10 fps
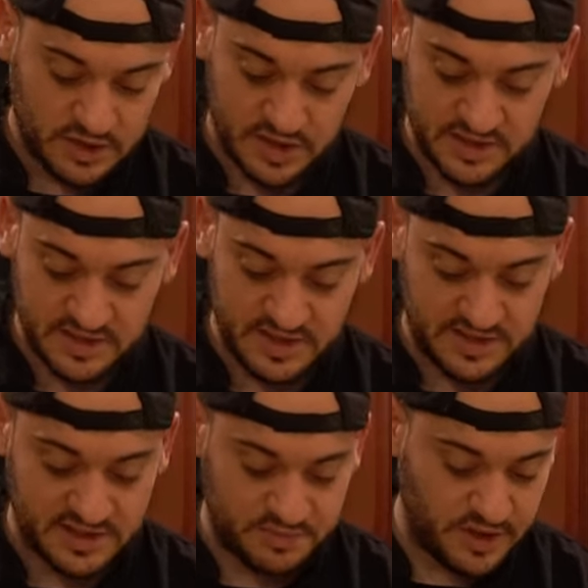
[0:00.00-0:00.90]
Just as
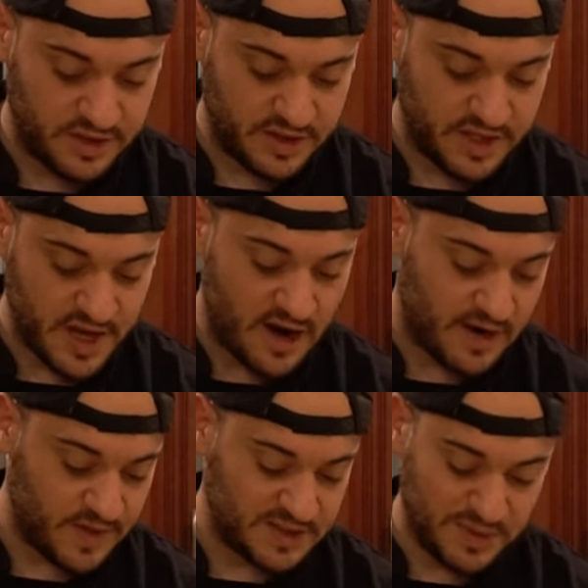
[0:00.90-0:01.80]
easy as peeling a
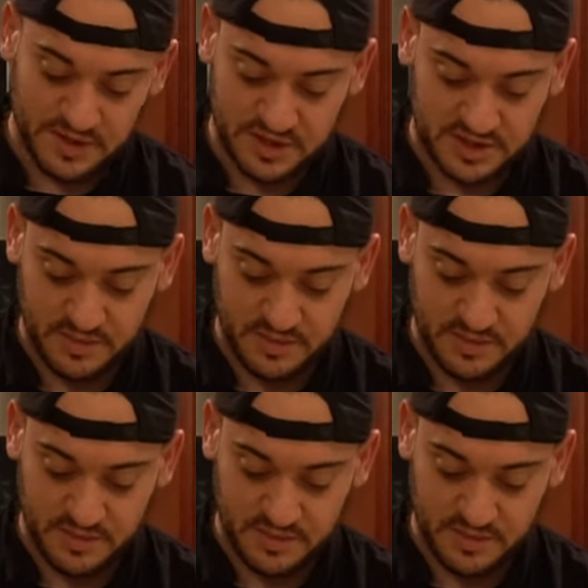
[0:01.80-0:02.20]
carrot. It's pretty much just